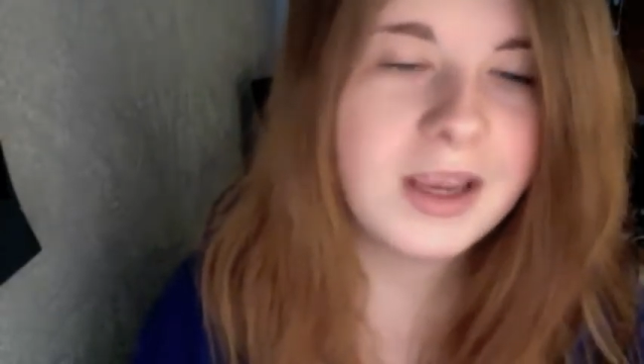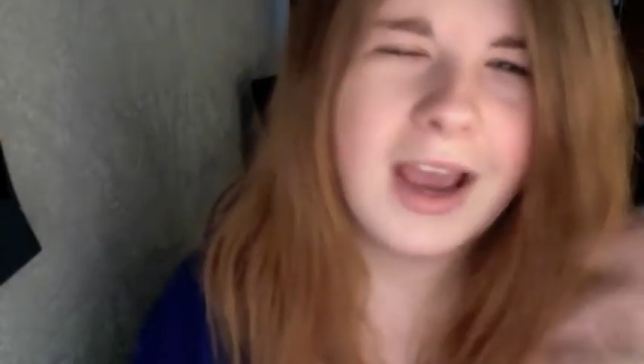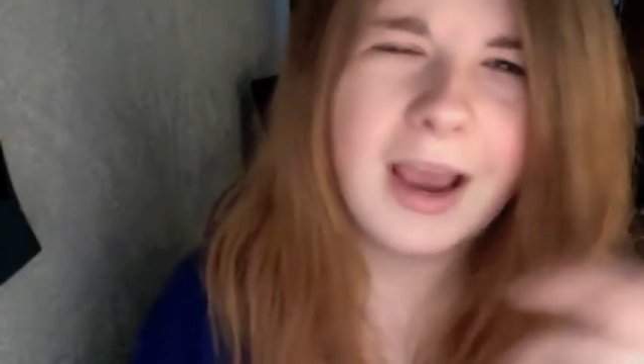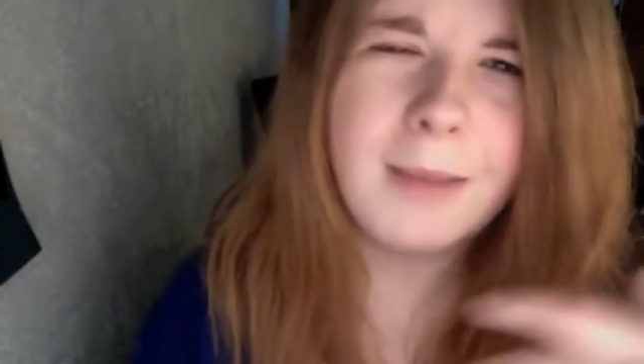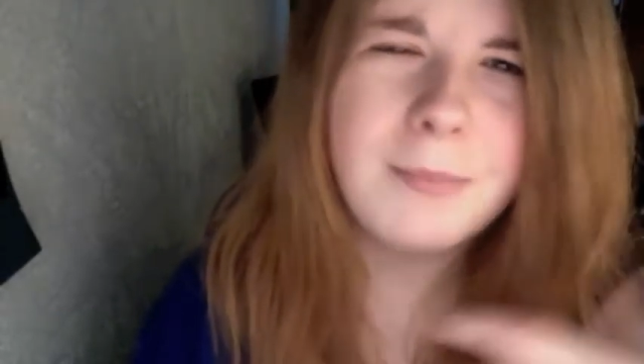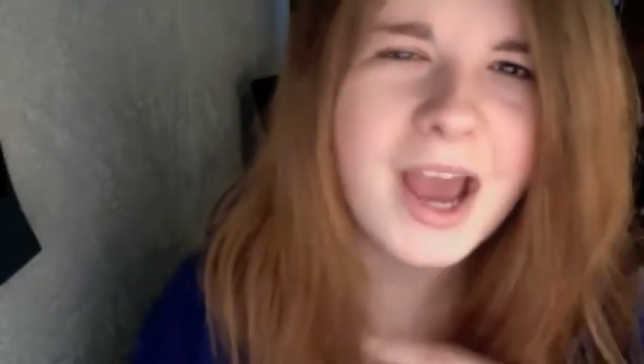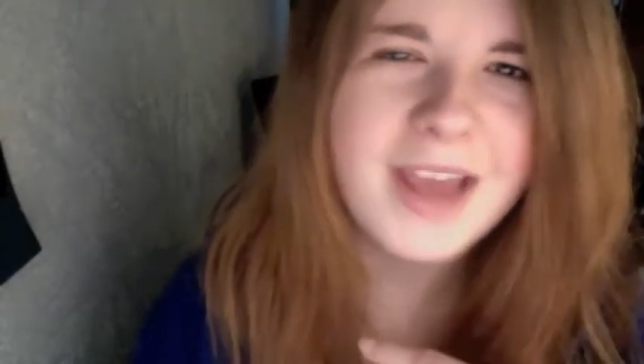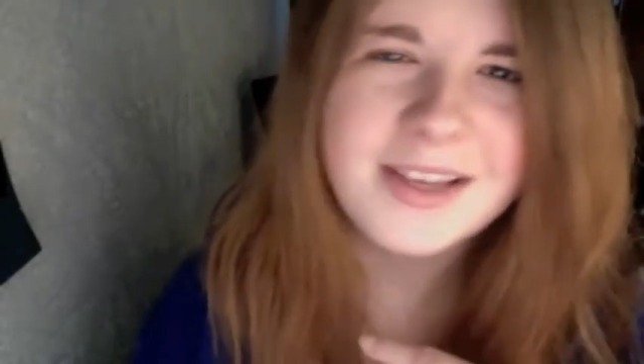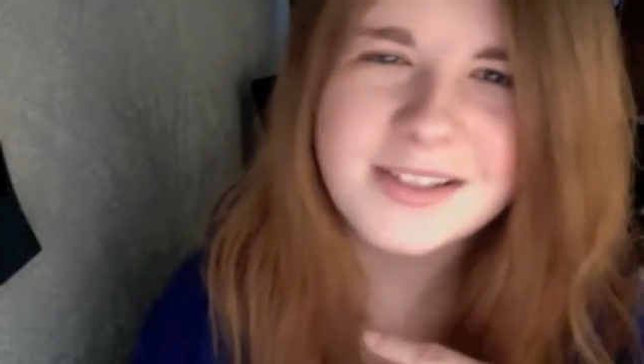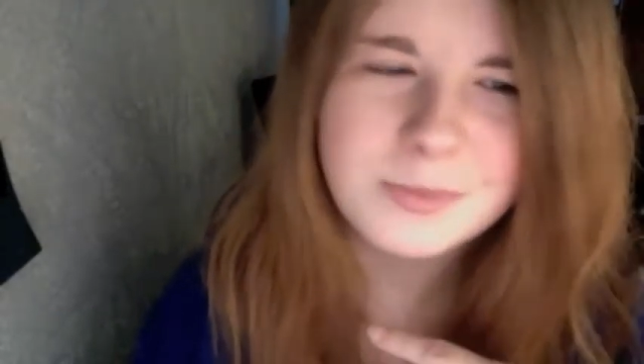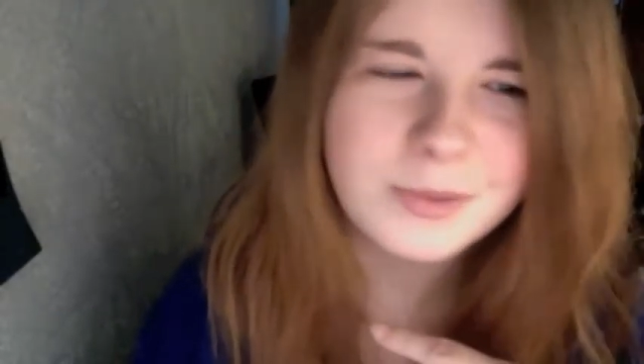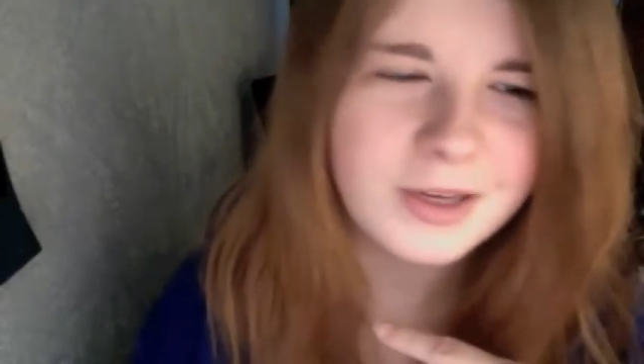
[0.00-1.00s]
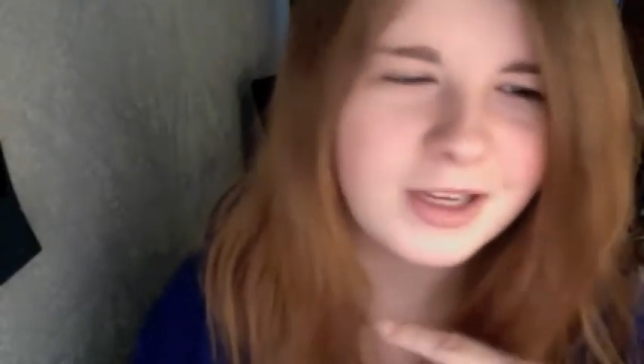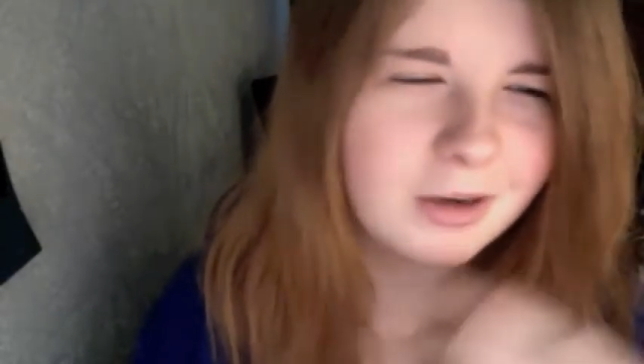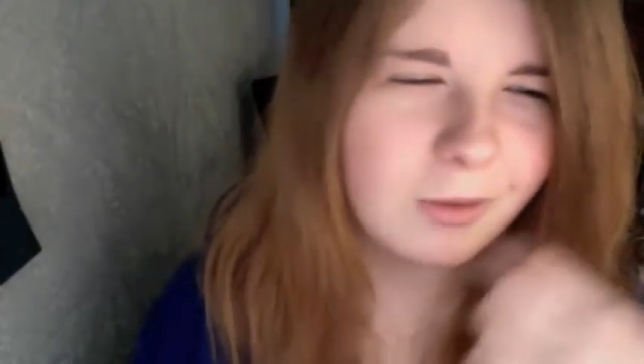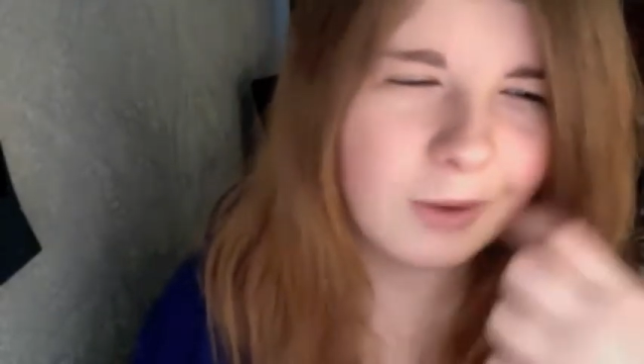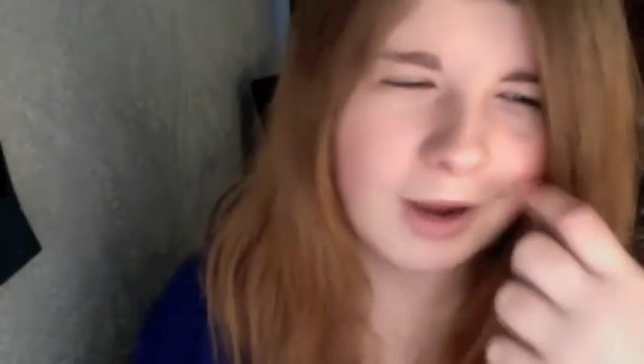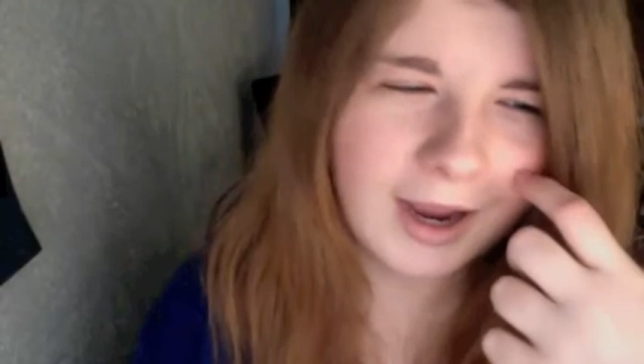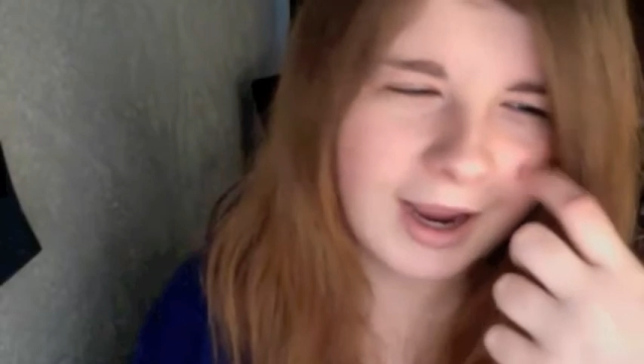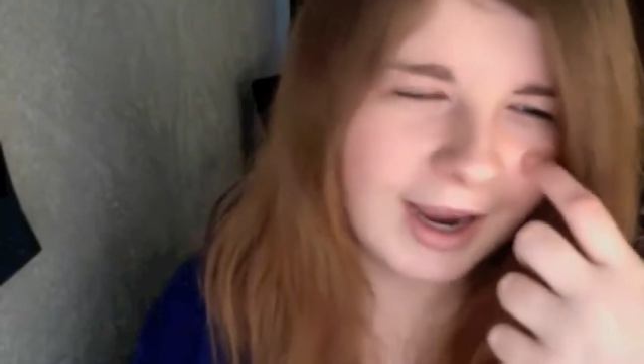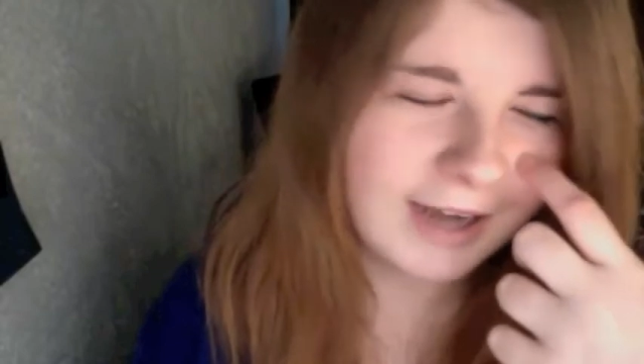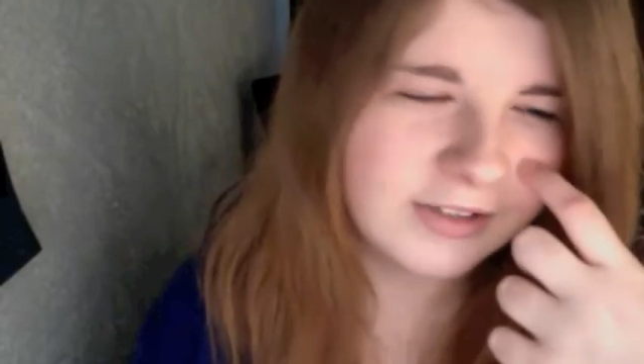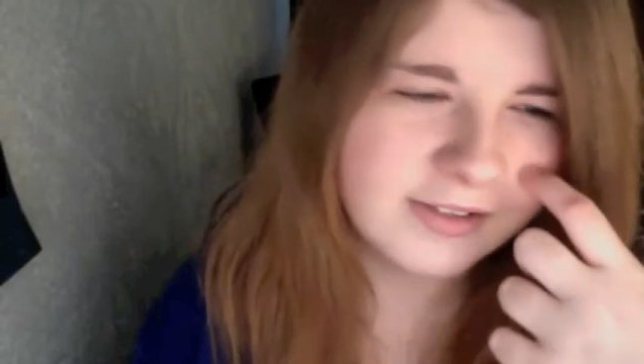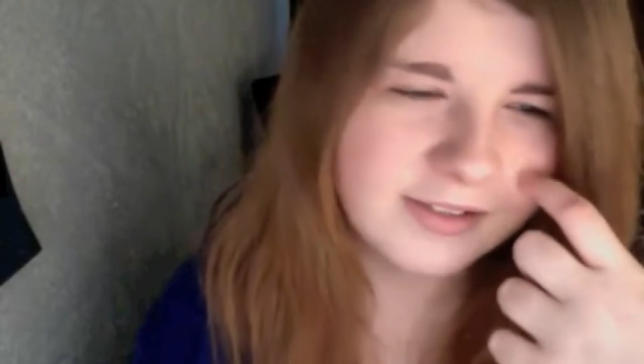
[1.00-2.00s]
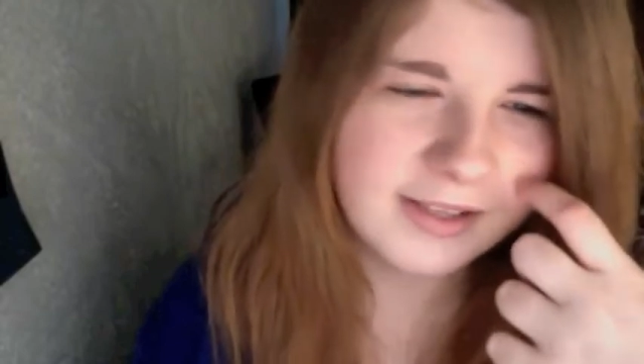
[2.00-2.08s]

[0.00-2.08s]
I'm biased, but, you know, I just